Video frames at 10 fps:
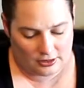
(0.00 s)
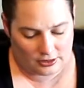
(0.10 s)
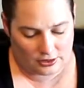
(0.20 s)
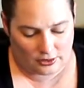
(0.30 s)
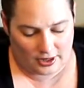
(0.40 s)

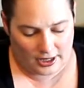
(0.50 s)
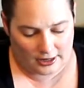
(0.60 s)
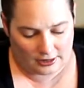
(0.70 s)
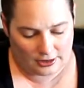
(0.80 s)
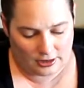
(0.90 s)
so
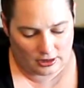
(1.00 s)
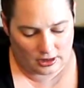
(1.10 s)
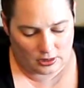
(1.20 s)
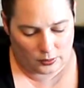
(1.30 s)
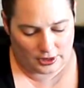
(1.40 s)
that
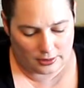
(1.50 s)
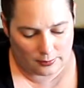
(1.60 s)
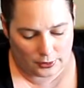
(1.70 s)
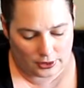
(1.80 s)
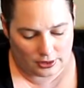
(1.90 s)
we can
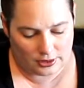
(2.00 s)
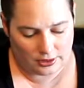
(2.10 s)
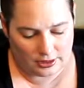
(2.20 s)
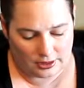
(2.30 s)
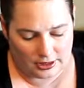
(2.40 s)
put
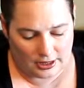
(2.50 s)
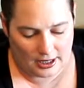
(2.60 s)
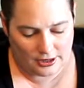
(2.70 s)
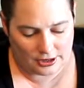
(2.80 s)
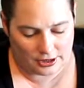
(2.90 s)
the
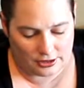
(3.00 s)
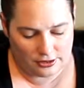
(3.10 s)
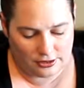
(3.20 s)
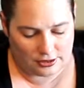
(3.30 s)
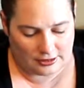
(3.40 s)

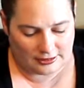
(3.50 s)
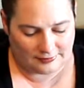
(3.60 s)
edges